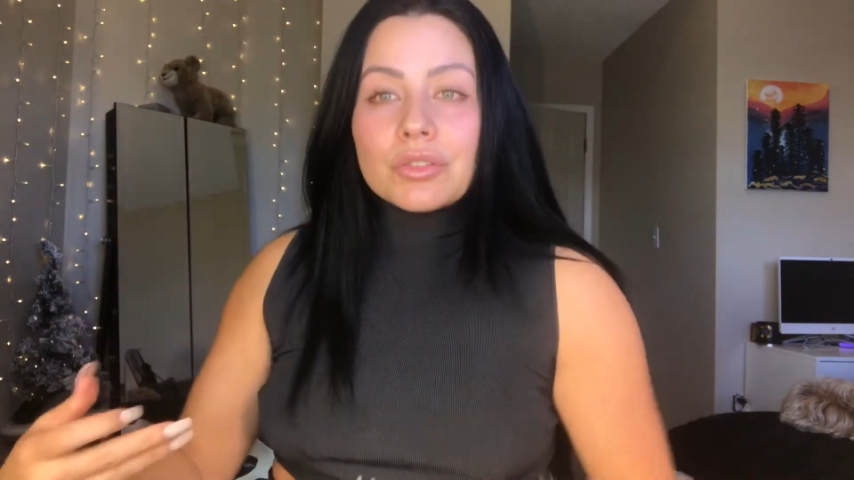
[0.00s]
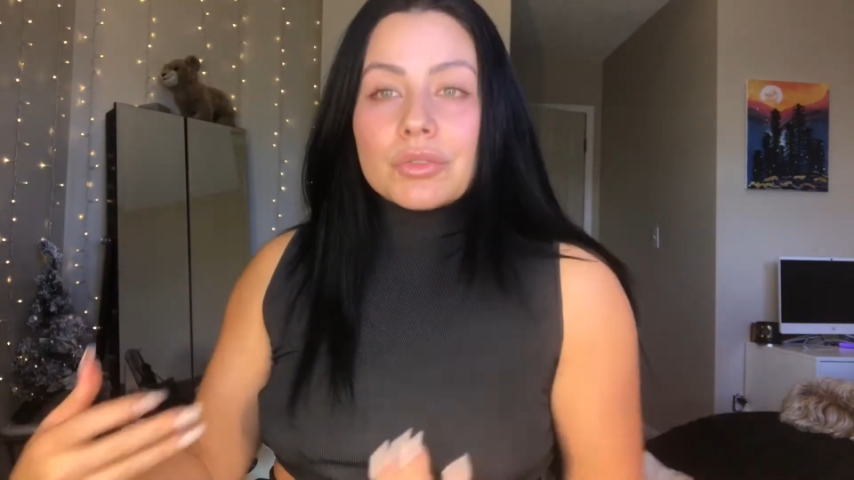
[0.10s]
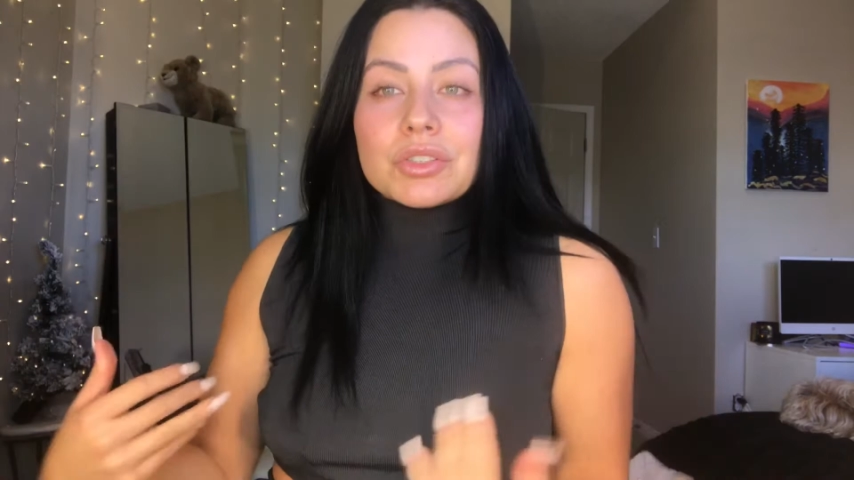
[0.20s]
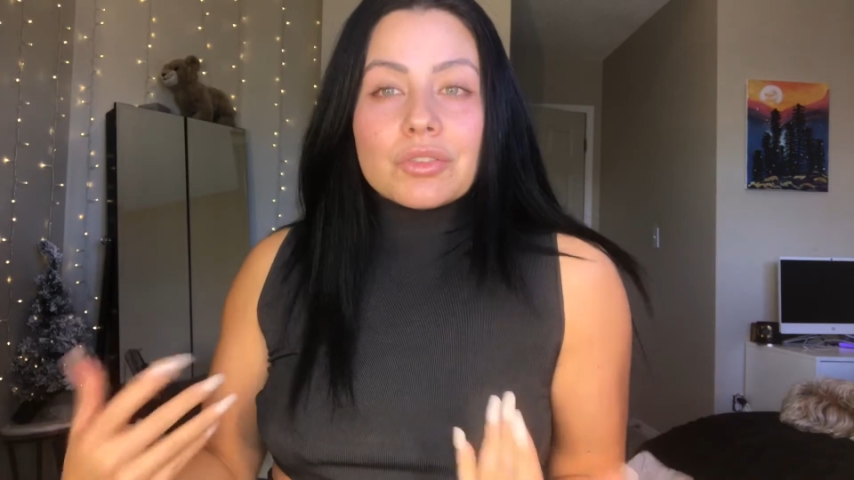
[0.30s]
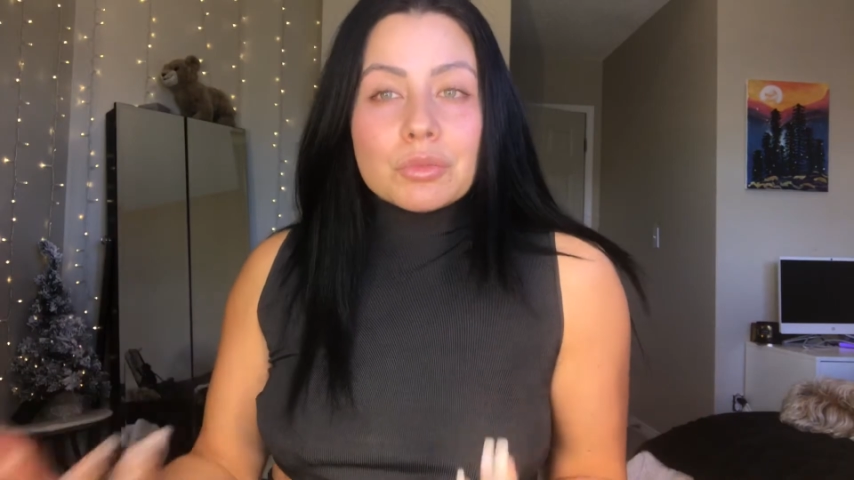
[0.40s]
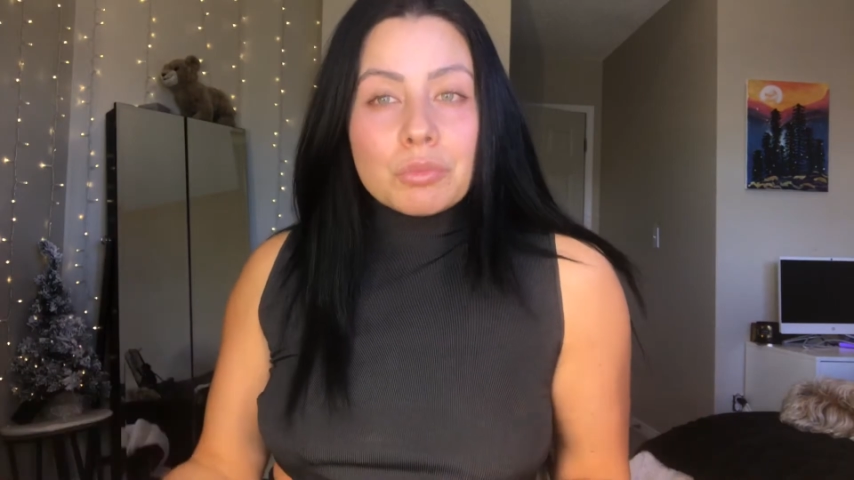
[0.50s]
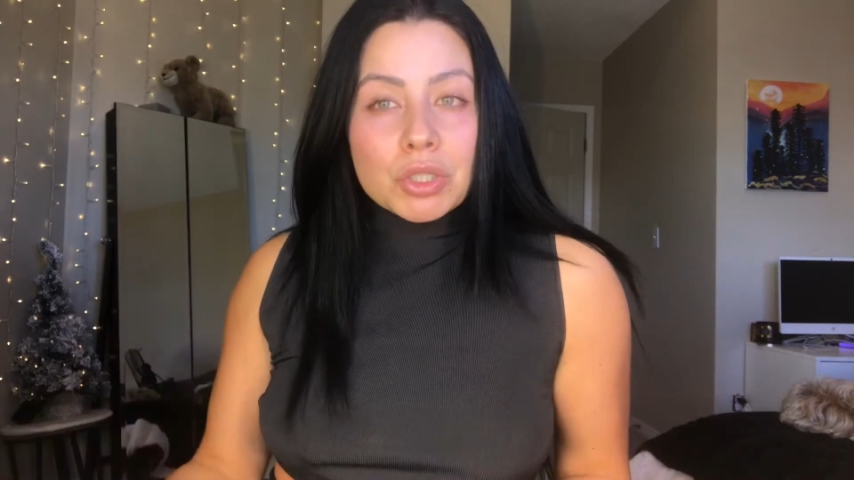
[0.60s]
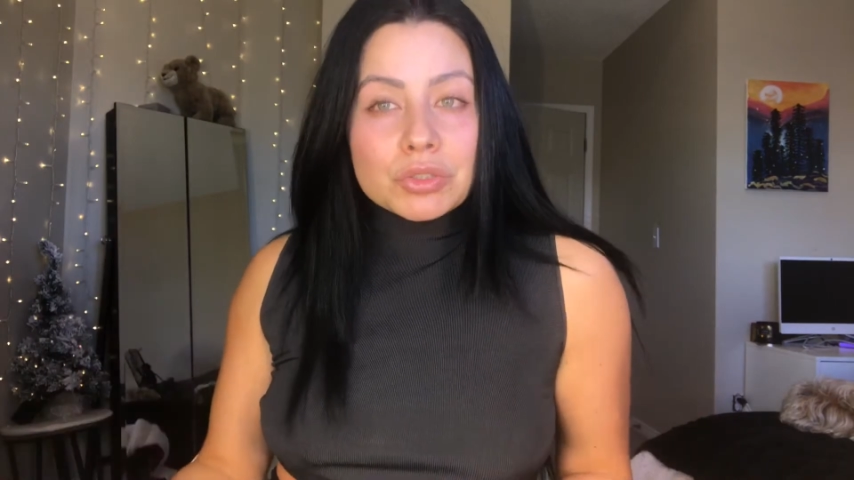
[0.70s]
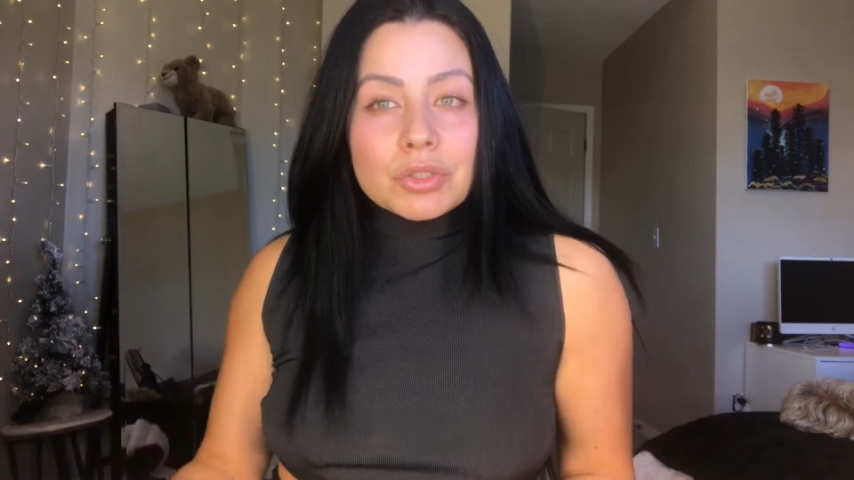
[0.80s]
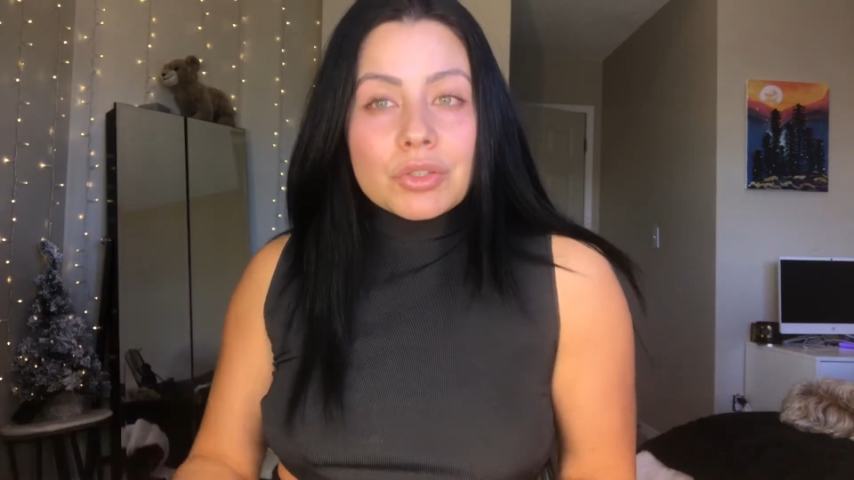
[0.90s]
which is a
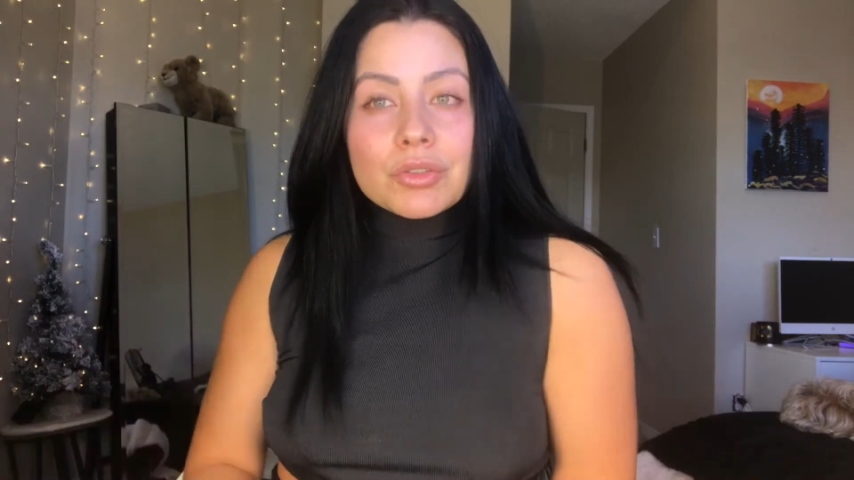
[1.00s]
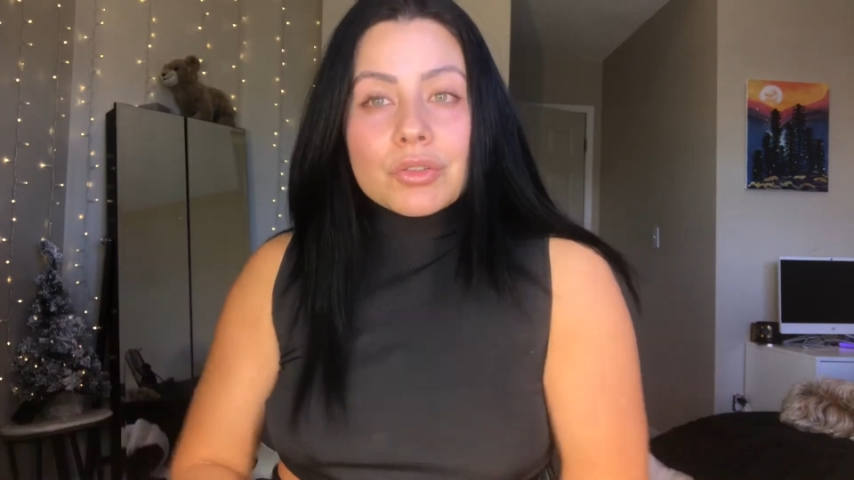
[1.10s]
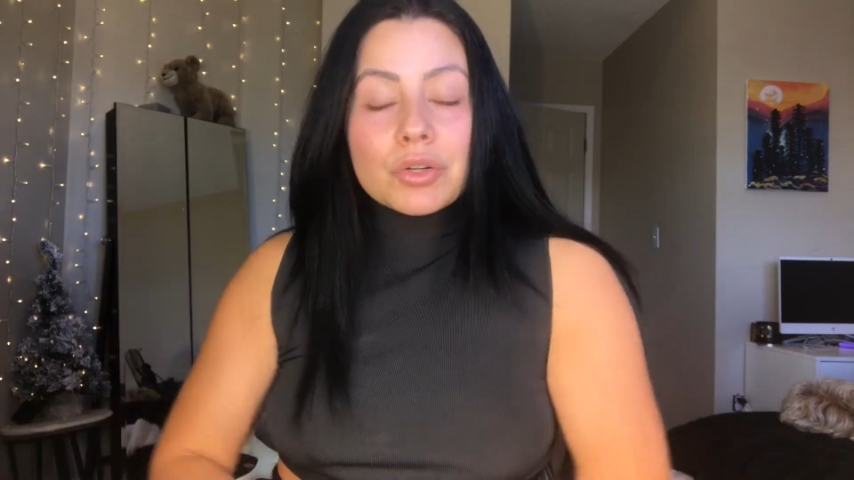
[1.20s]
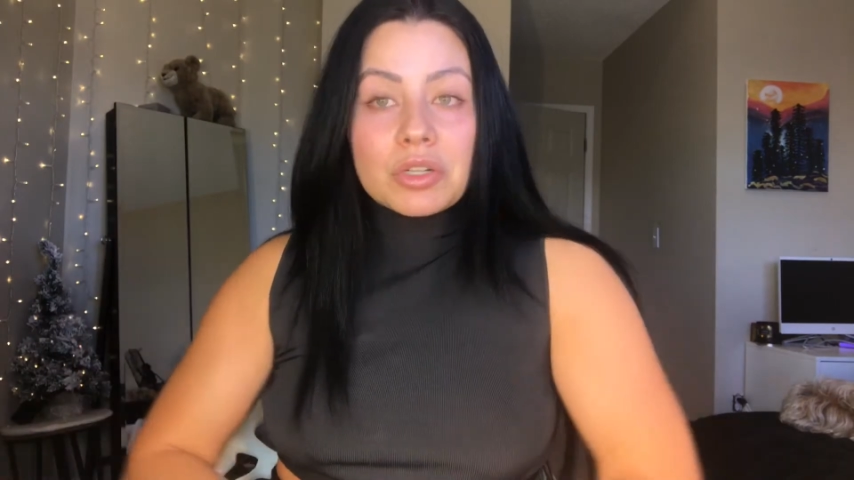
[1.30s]
Marshalls or